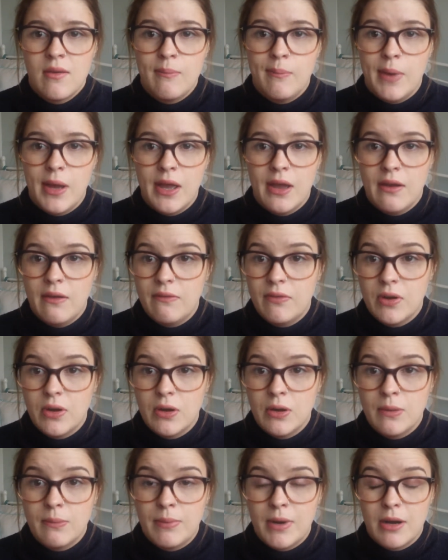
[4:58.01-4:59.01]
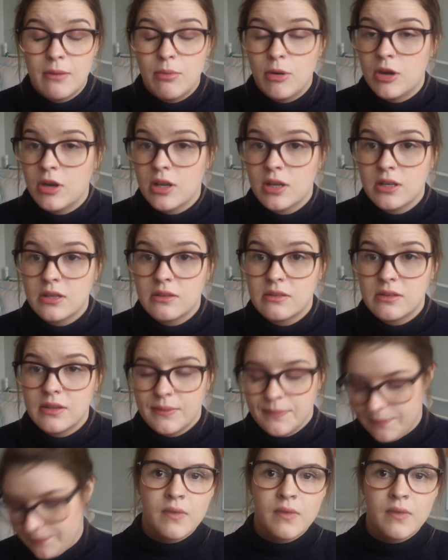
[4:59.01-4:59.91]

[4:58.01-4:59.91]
my other brow products.